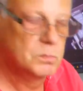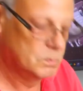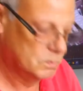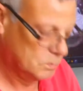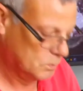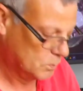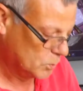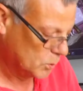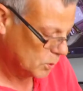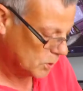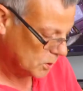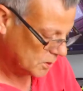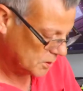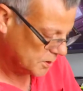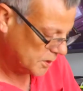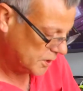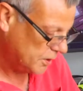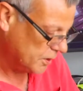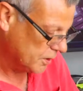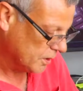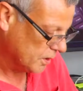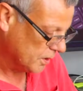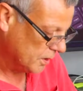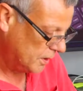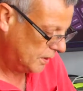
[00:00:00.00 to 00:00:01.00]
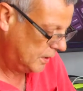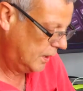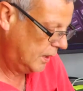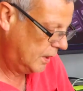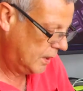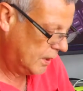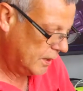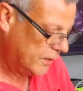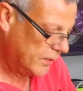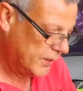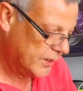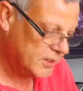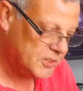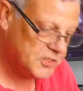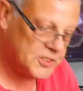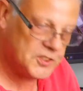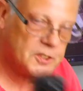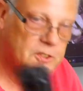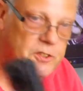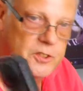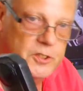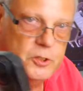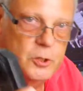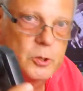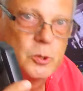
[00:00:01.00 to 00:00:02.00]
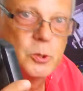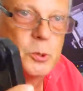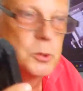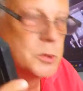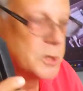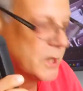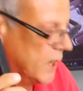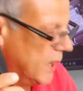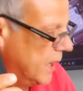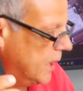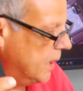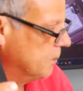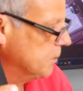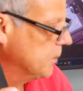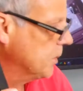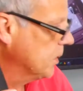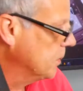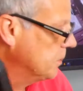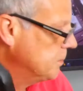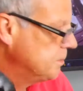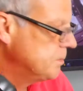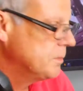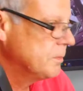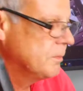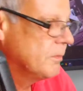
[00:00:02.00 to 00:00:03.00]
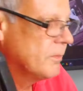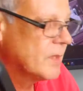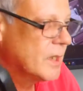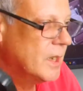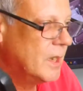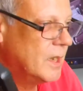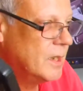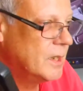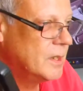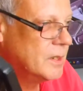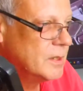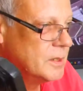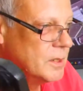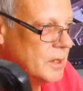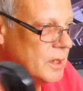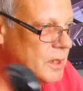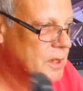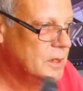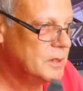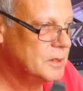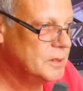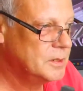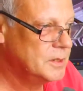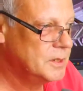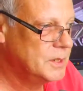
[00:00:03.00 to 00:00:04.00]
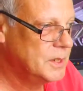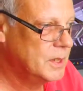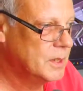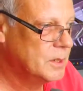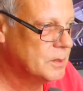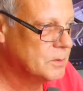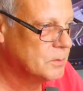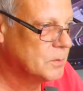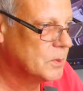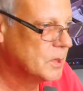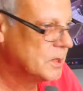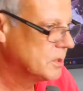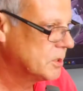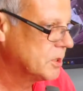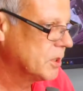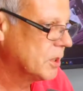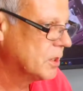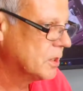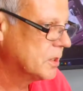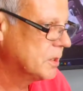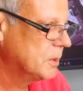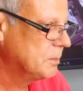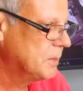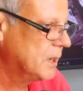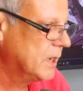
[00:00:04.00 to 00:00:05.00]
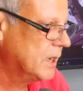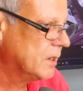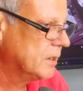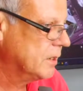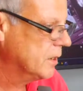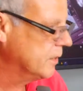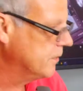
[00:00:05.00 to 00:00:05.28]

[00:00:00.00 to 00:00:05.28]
world here. This is a cool camera, and I, want to talk about the